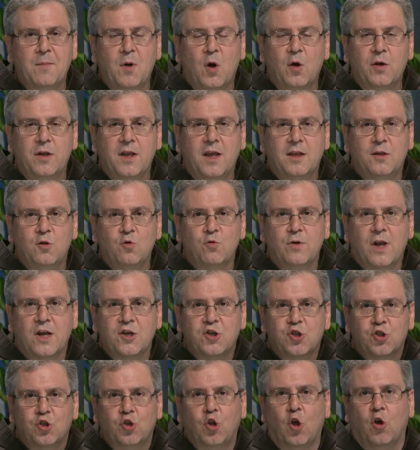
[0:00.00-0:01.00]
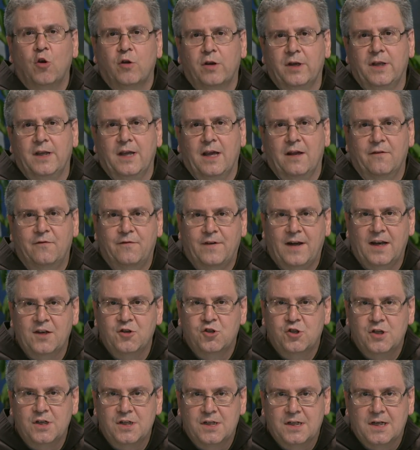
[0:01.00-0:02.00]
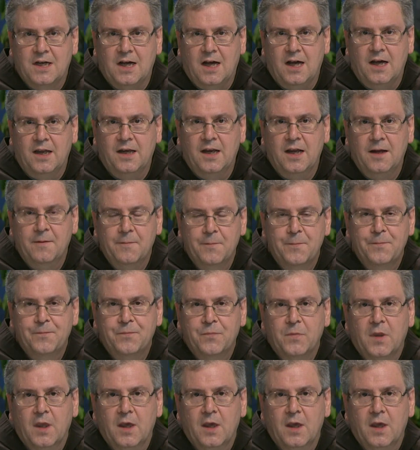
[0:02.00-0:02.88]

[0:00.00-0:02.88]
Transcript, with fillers: that was given to us by Providence.